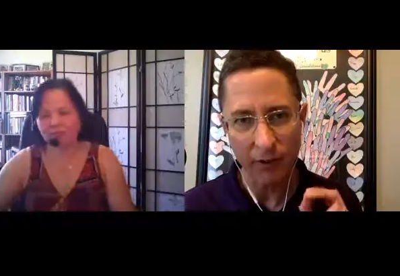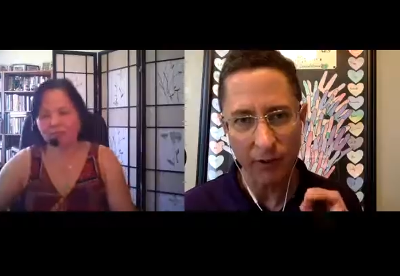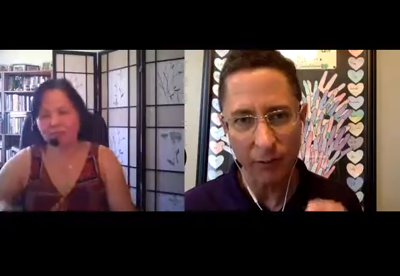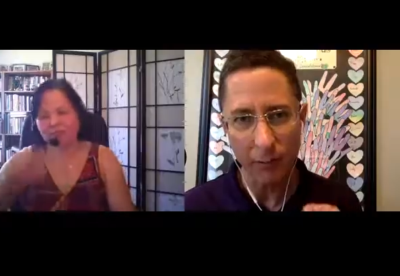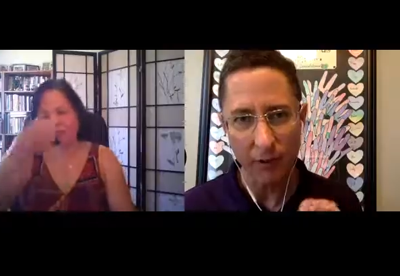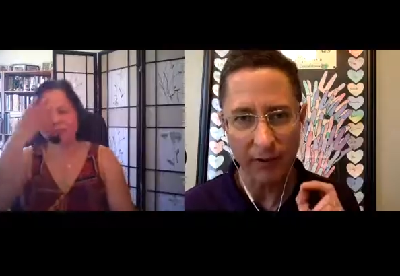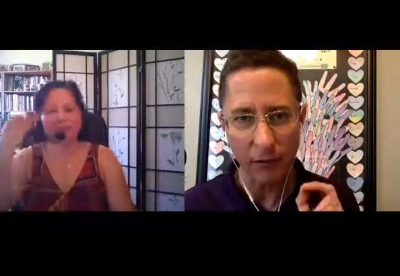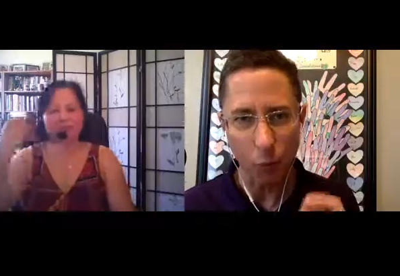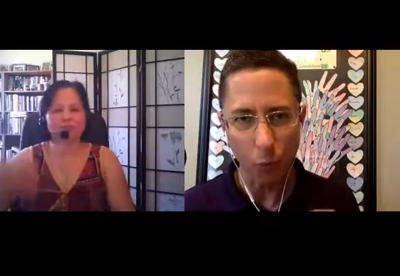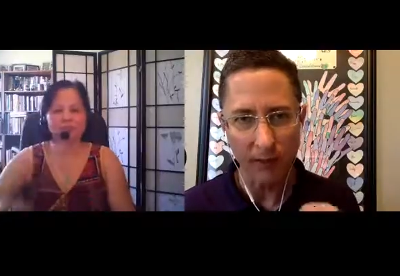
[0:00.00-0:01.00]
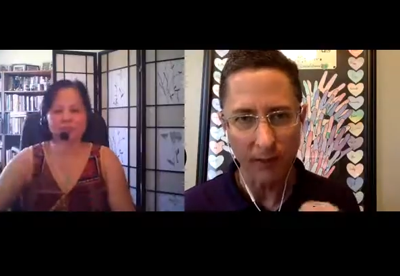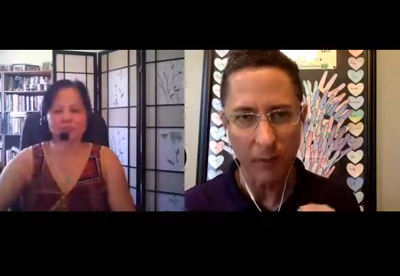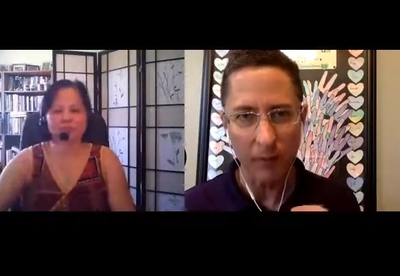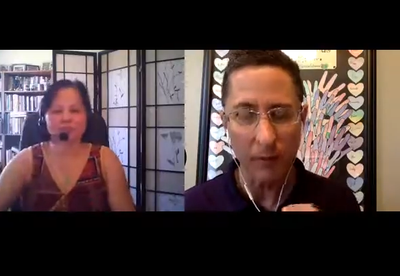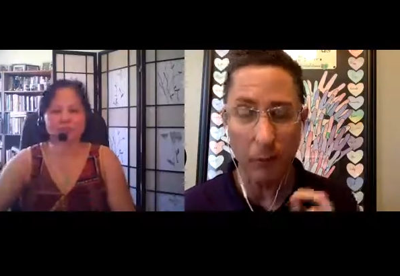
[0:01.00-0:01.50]
Speaker 1: experience, and
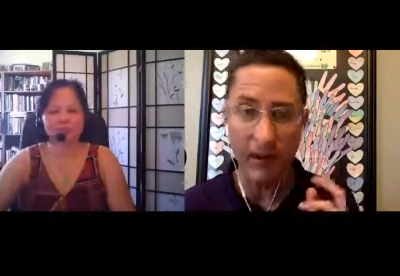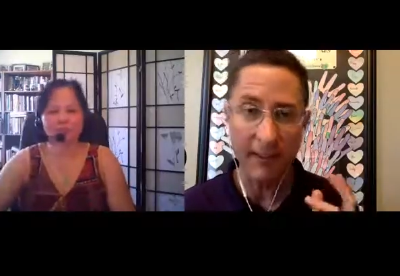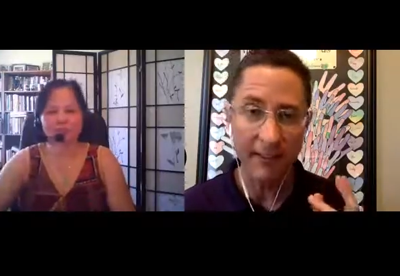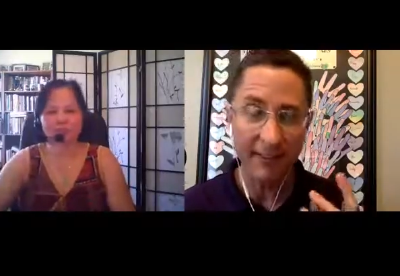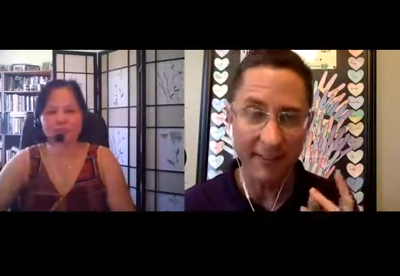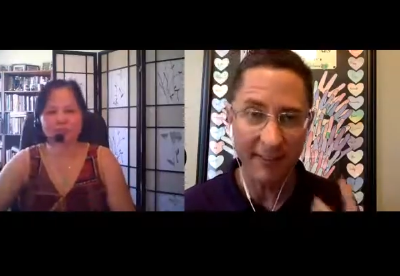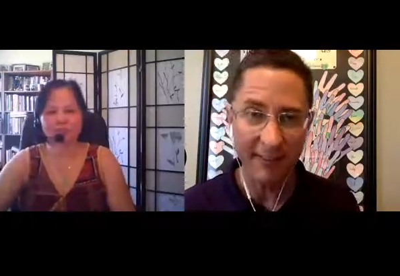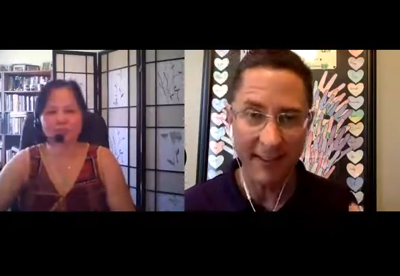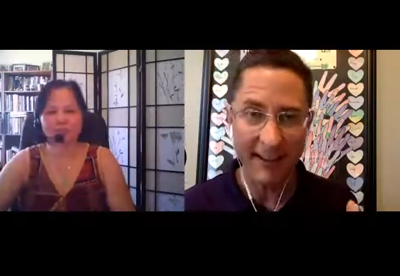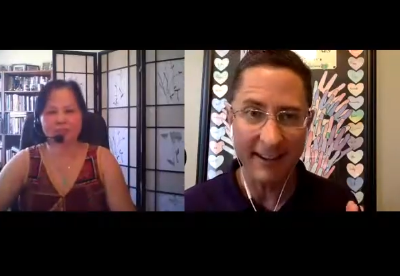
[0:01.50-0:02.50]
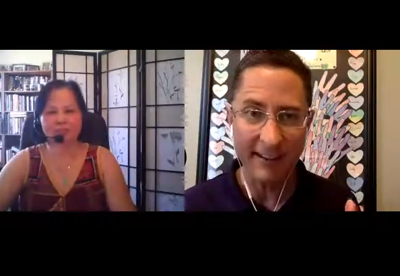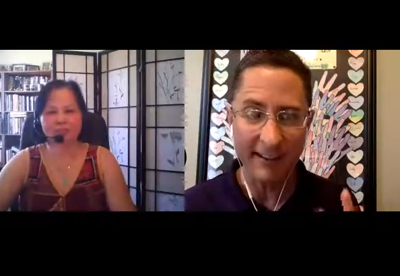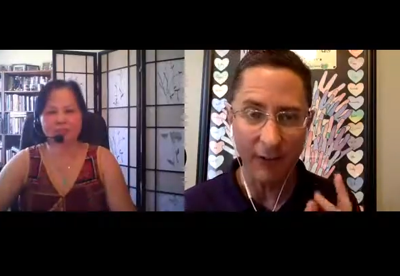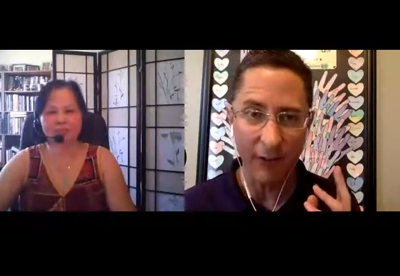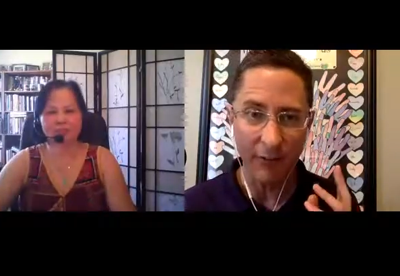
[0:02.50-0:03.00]
wisdom that we need to succeed
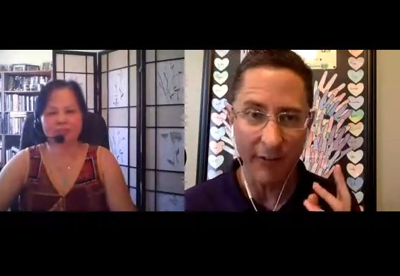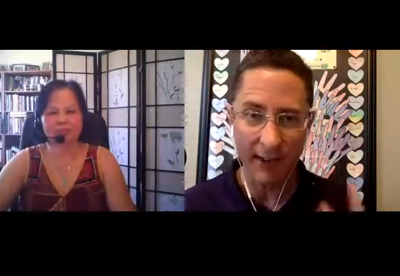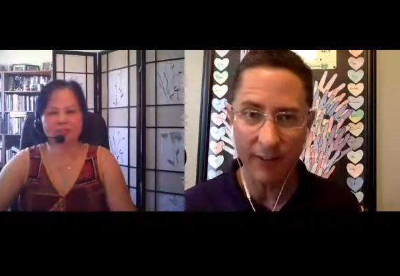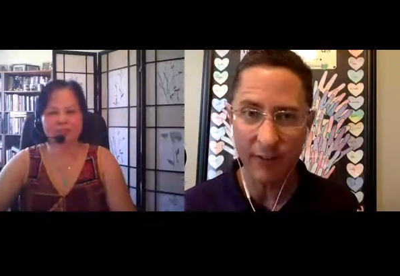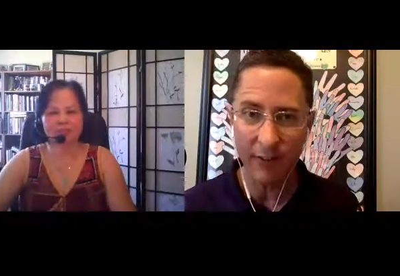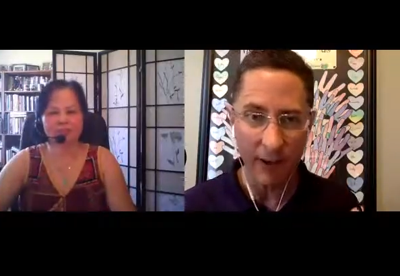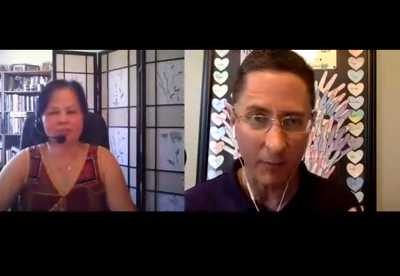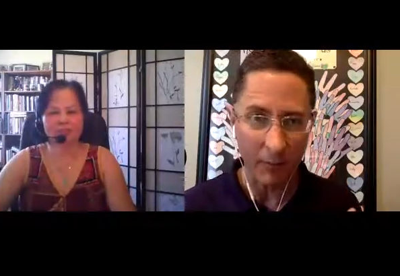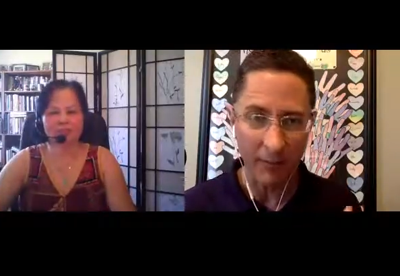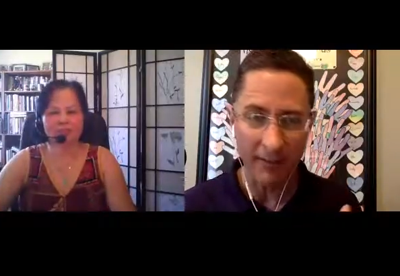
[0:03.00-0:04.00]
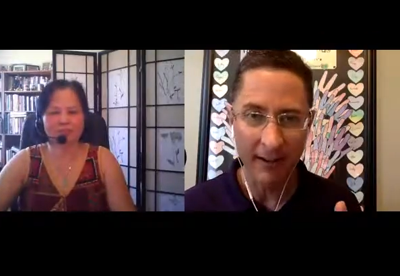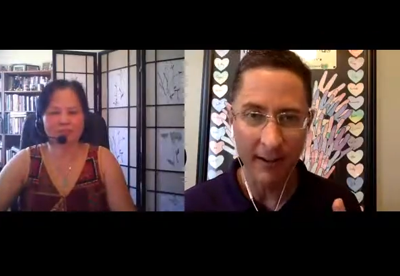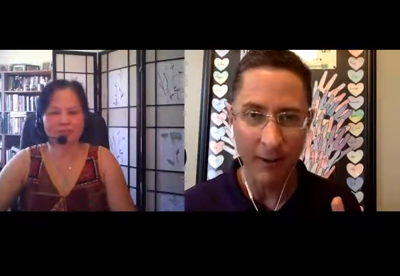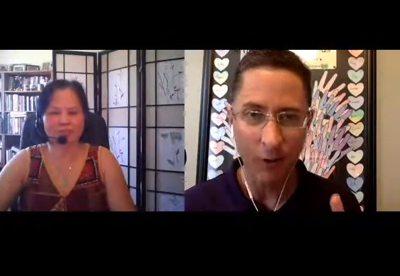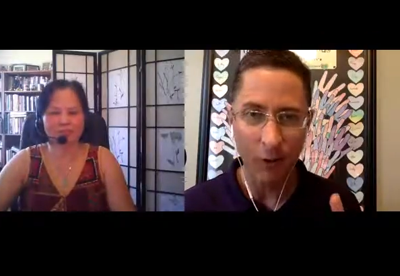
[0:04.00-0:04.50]
on the next attempt,
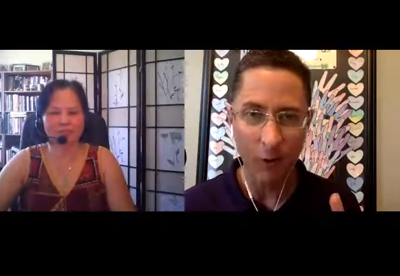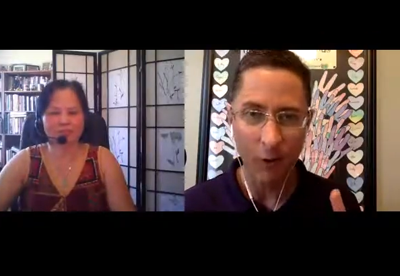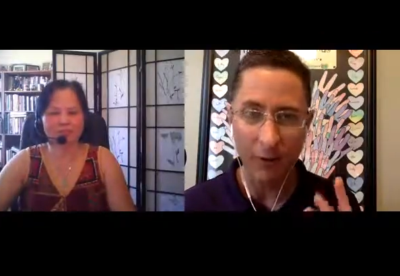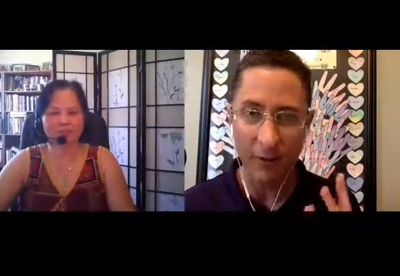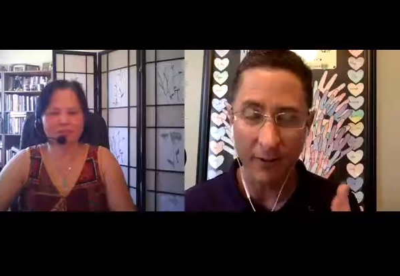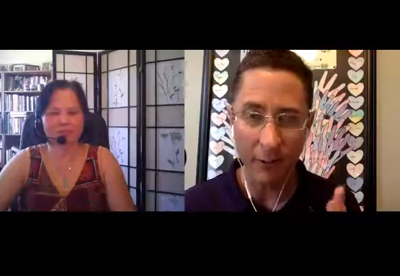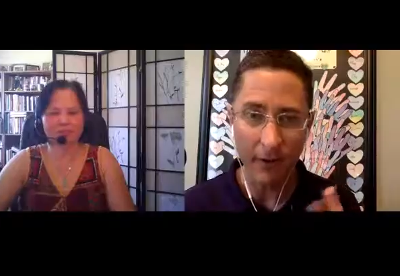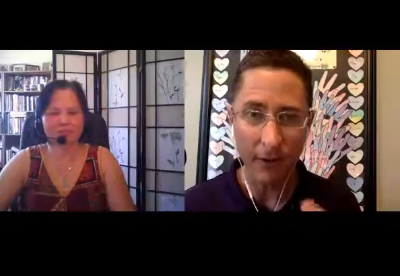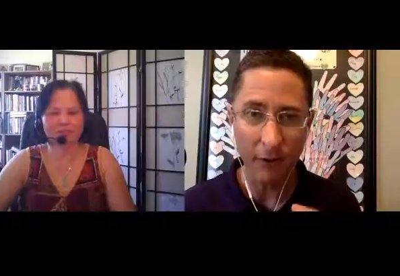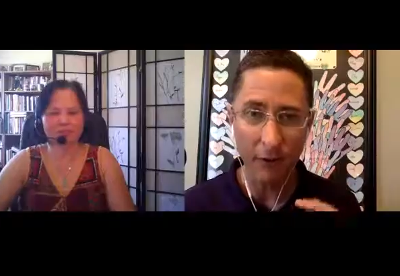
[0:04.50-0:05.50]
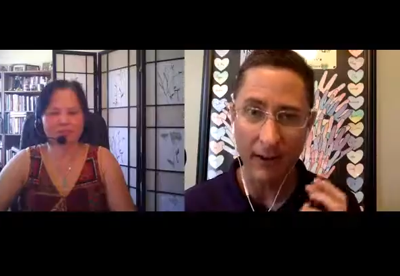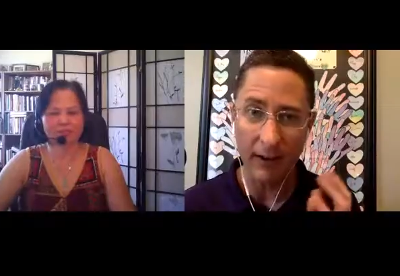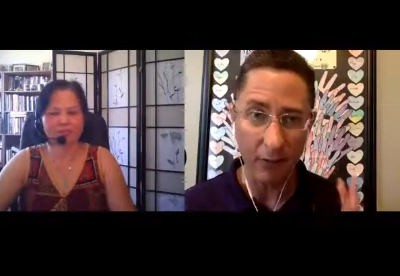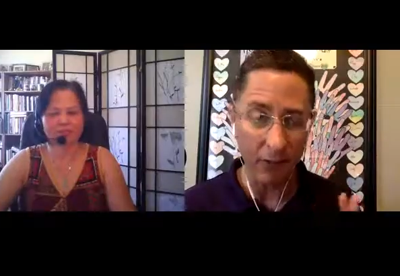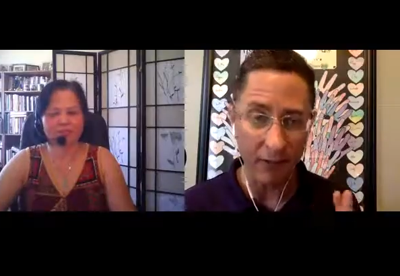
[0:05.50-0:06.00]
or the attempt after
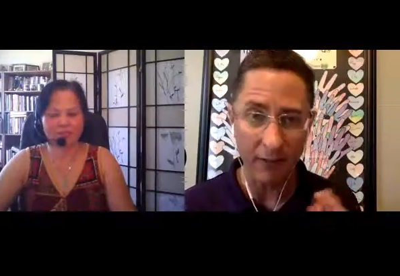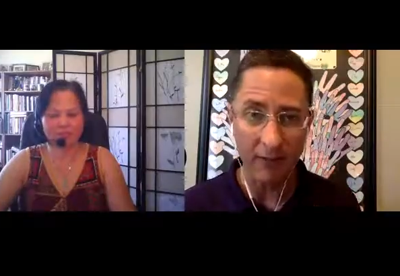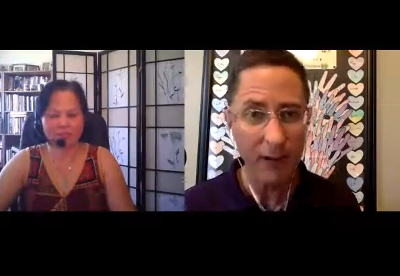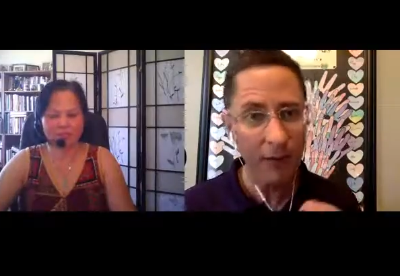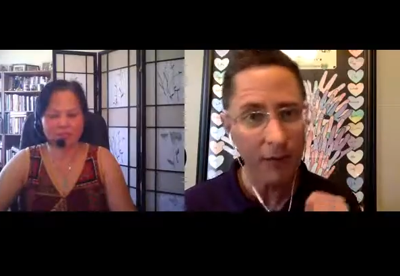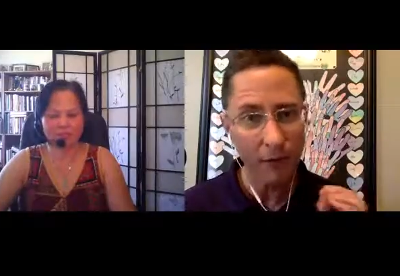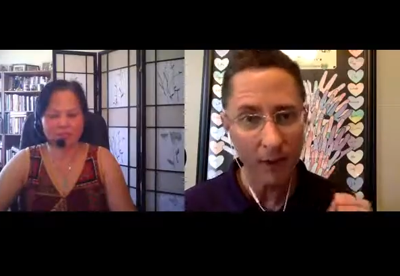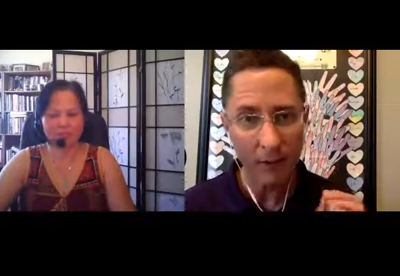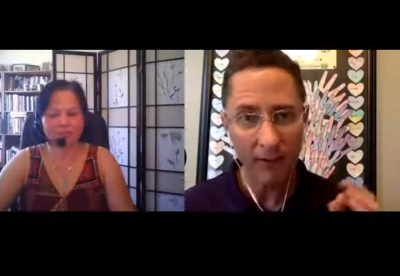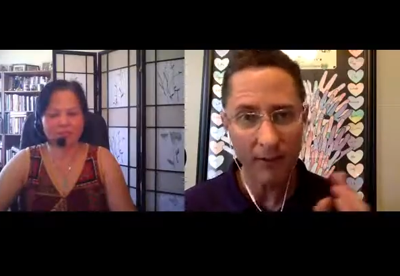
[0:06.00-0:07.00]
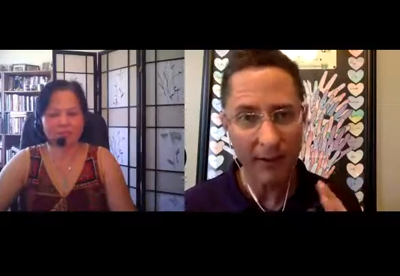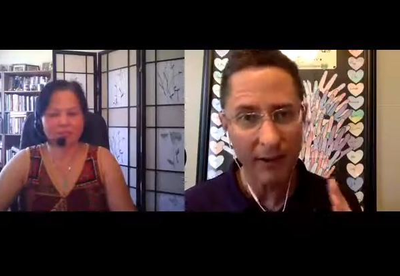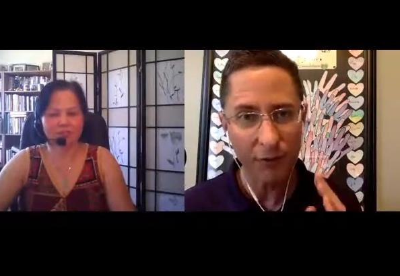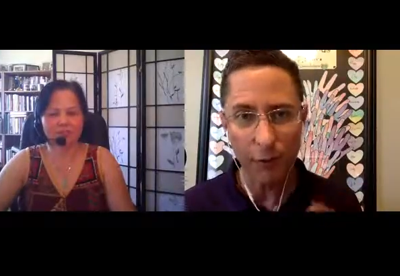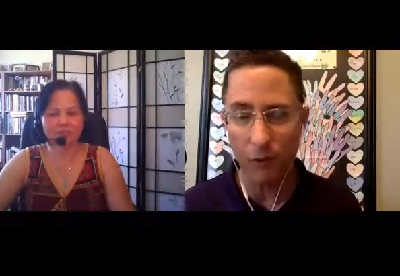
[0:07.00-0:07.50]
that, or the you know sometimes it
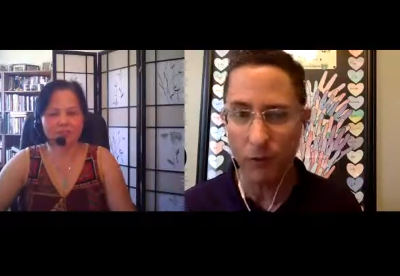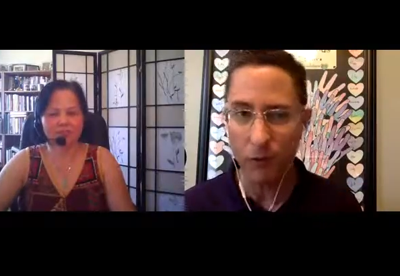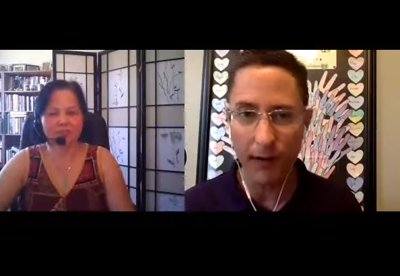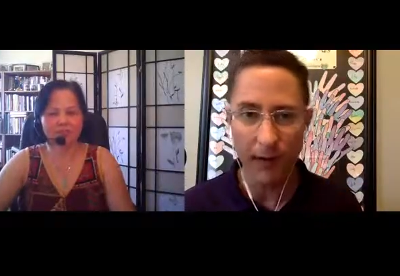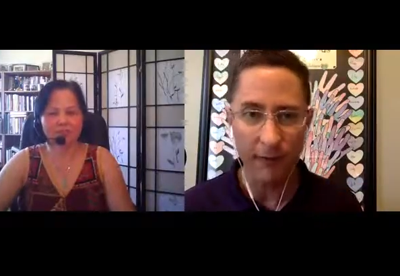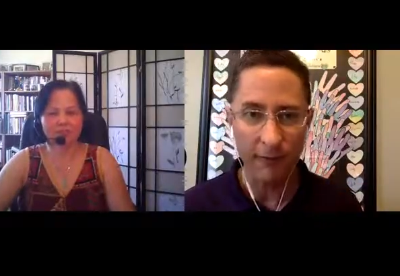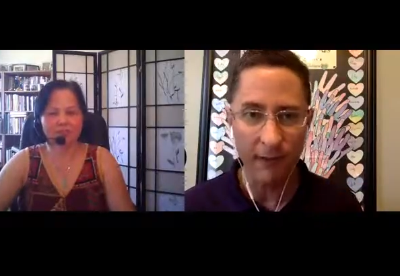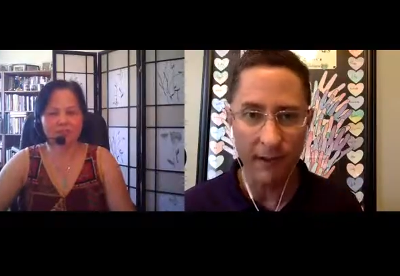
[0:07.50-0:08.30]
takes four or five